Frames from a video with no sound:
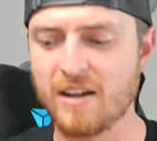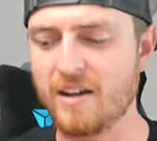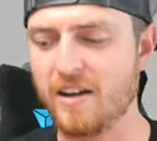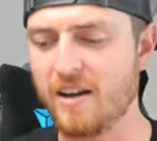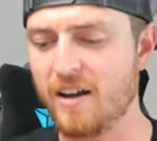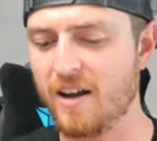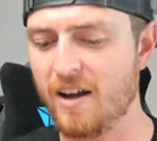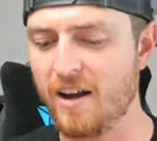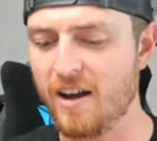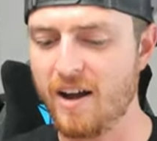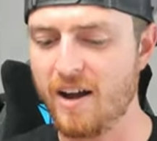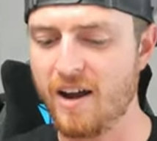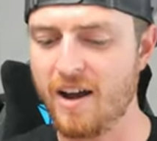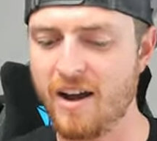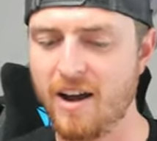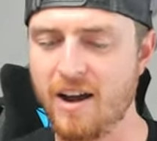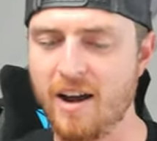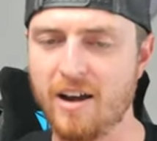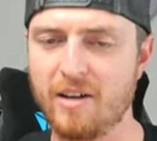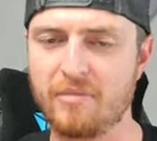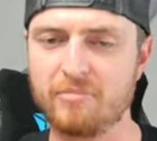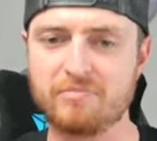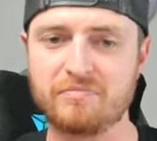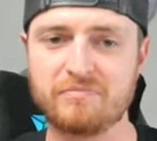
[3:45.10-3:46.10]

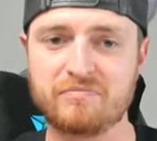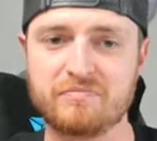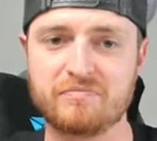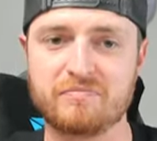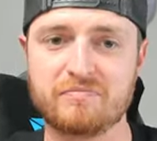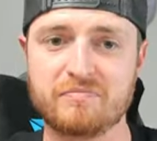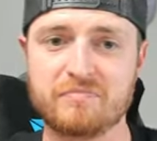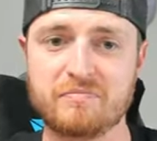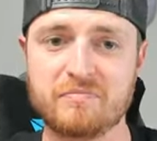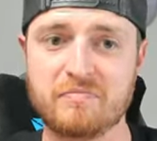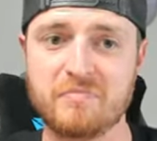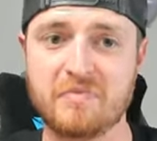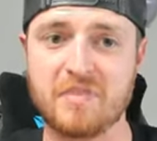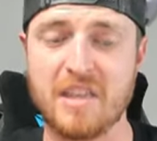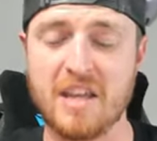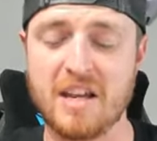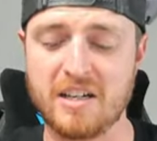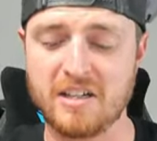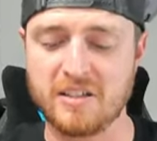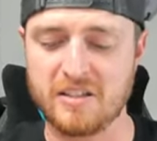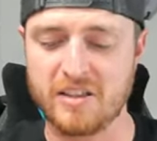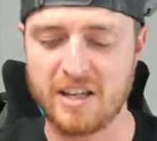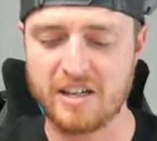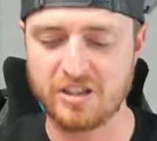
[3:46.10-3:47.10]

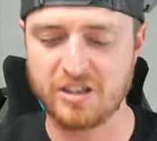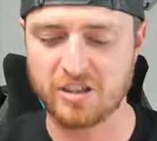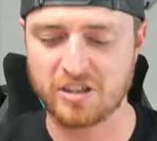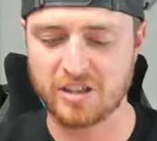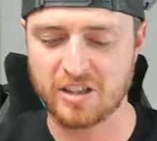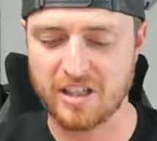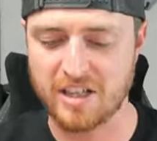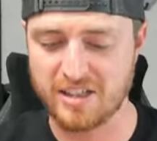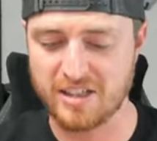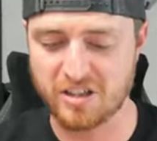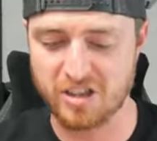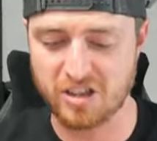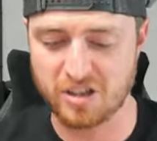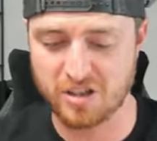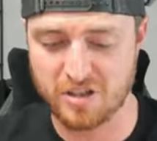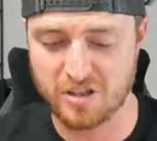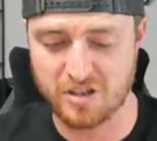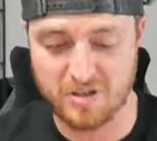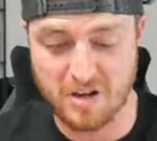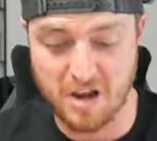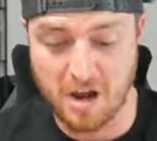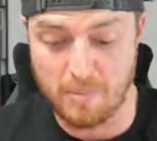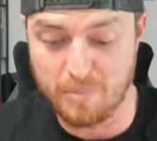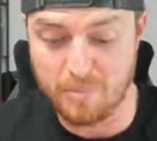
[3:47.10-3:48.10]
It just
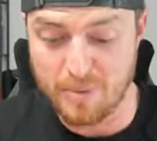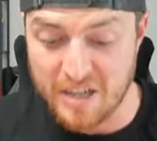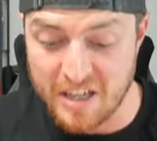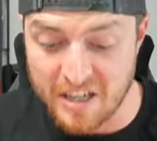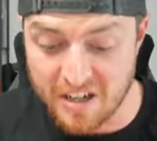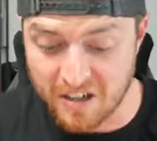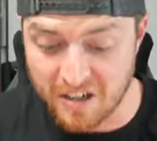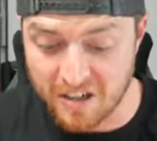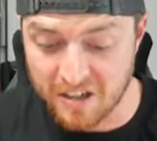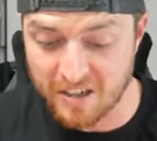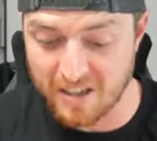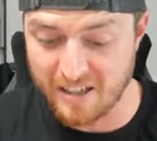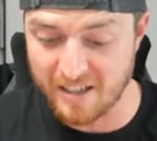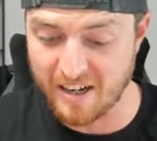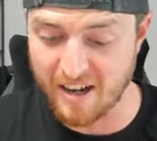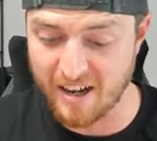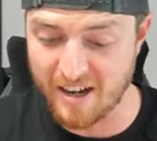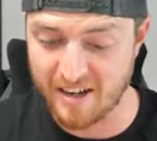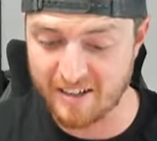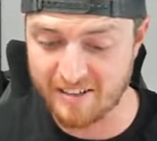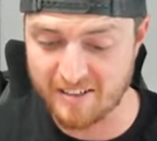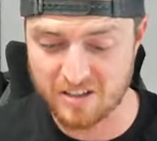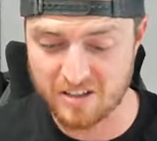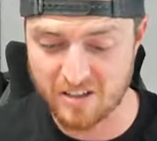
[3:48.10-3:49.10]
appeared, and
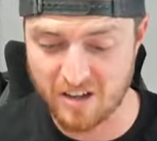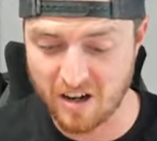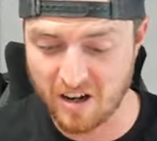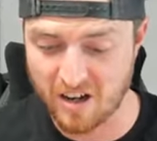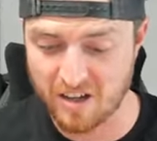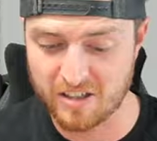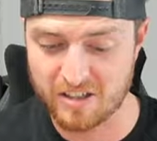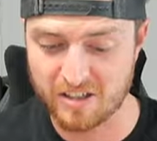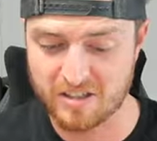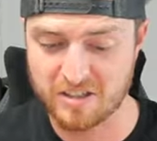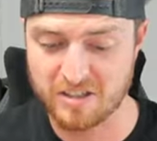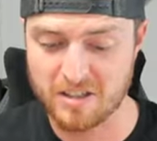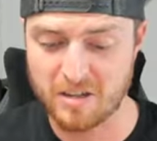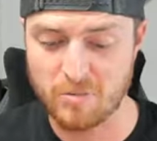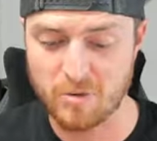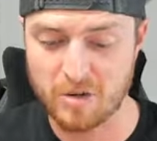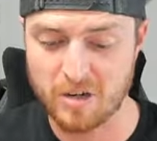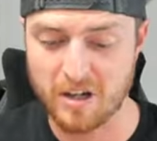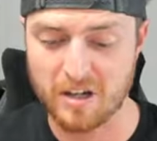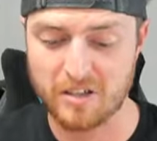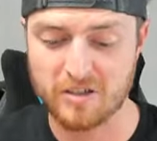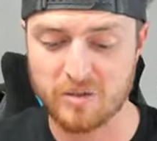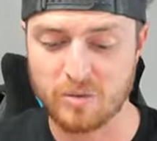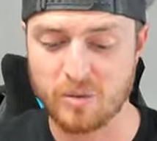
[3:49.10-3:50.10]
I saw someone
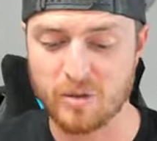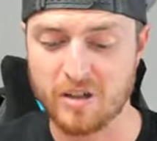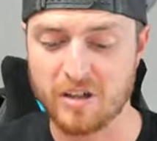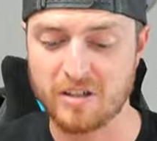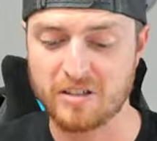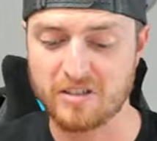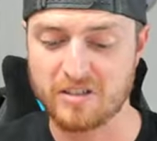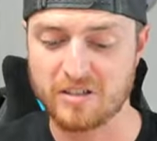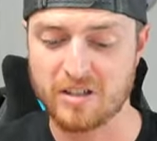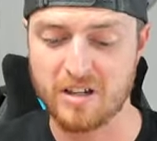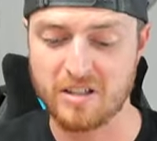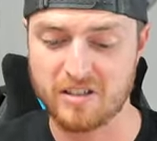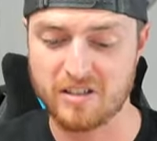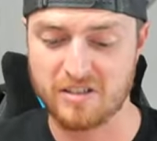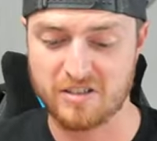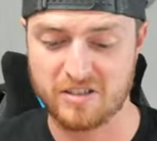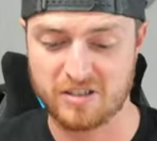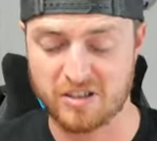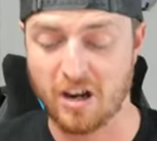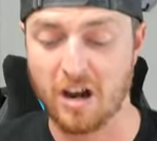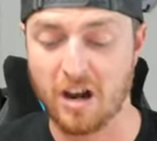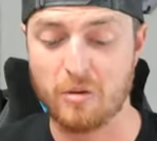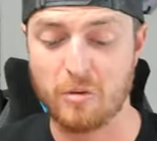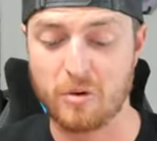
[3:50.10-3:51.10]
on Twitter
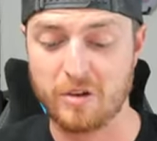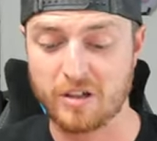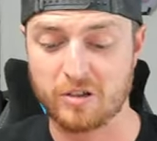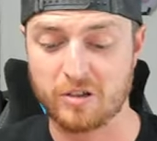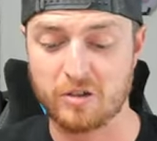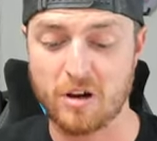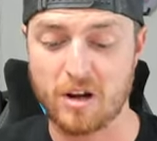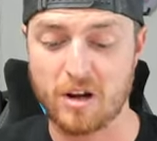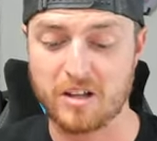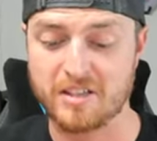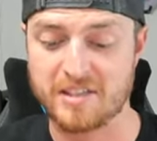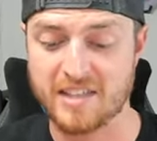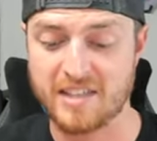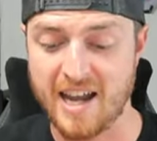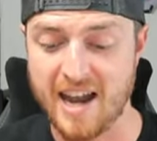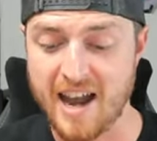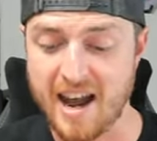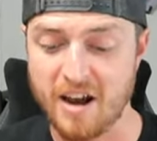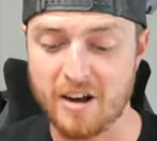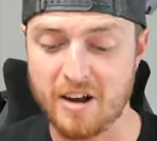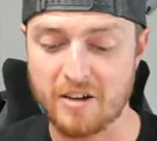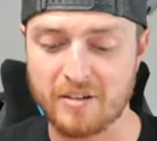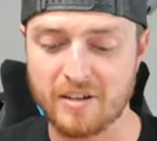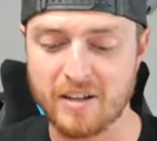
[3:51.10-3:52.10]
saw one across
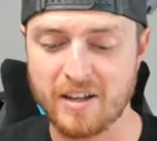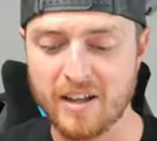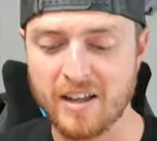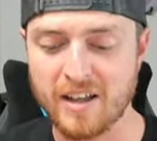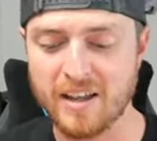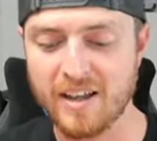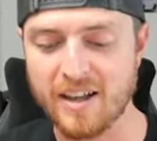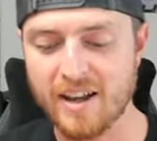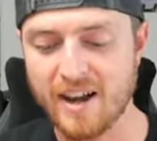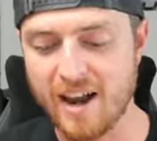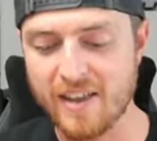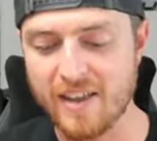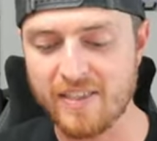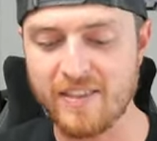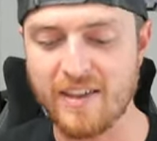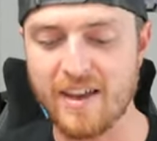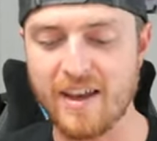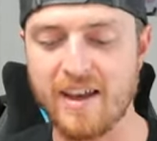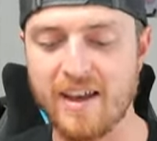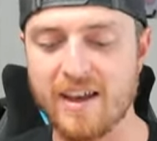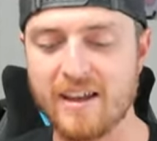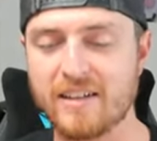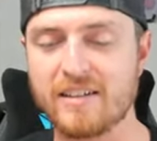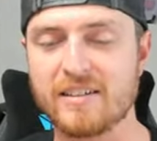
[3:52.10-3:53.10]
town, and
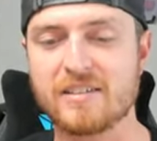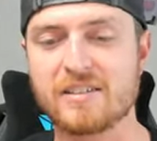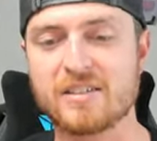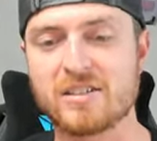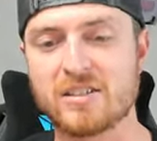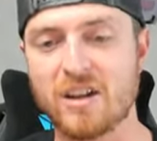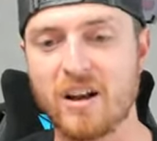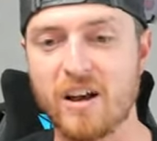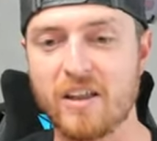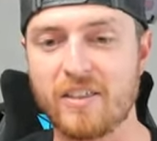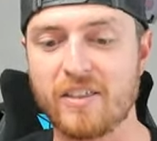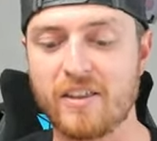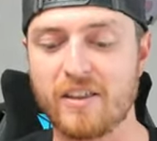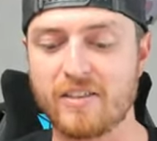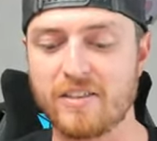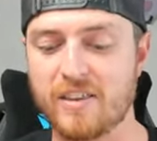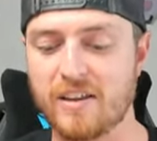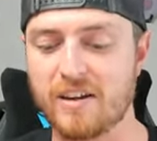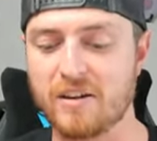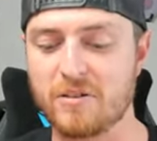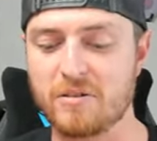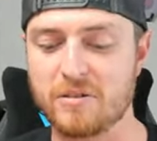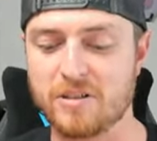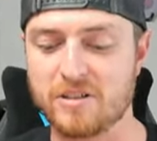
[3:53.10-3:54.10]
then saw that
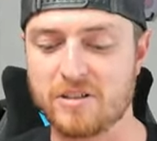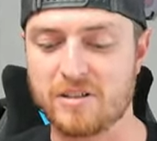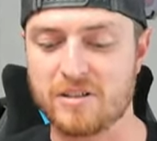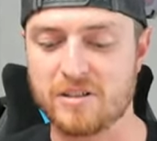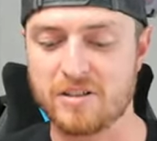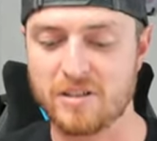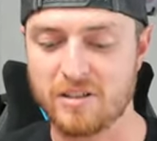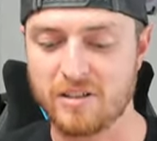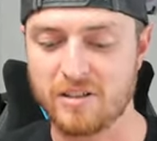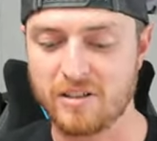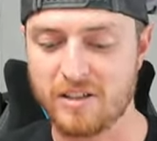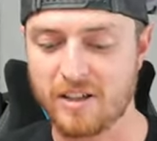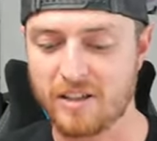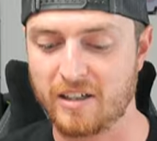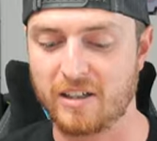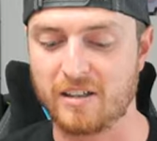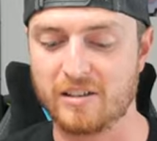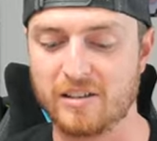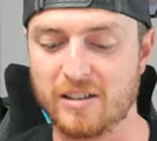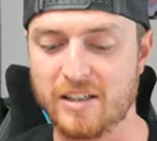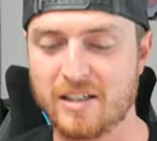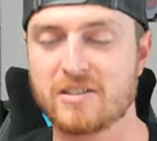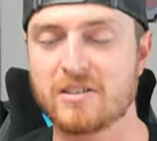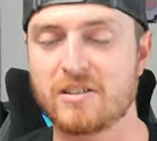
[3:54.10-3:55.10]
there was like a
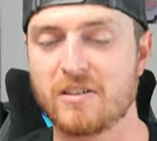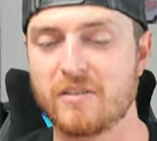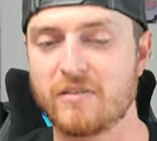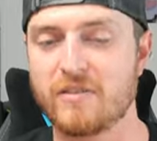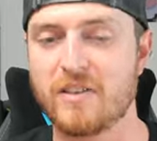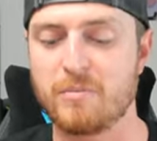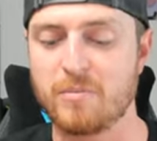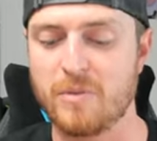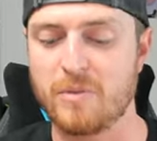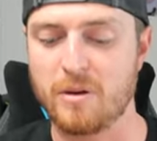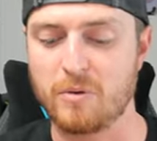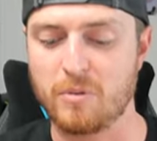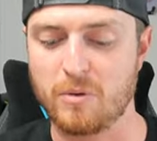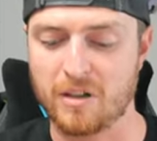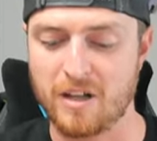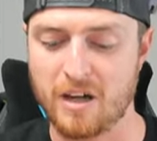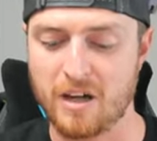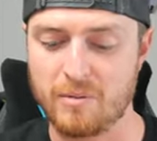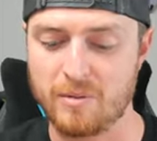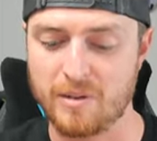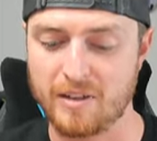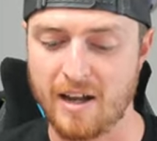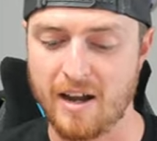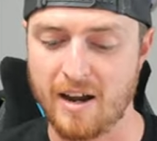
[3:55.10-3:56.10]
list of them that were
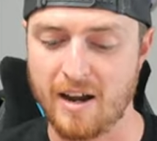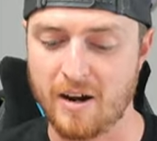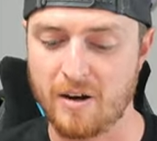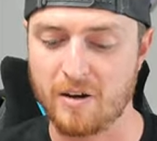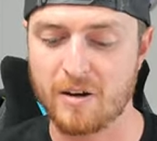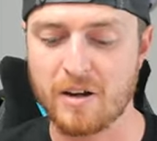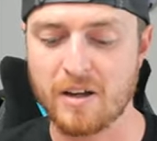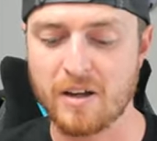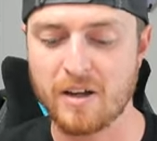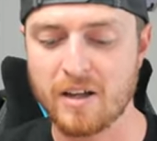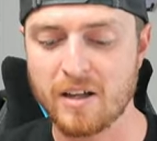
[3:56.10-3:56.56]
coming out.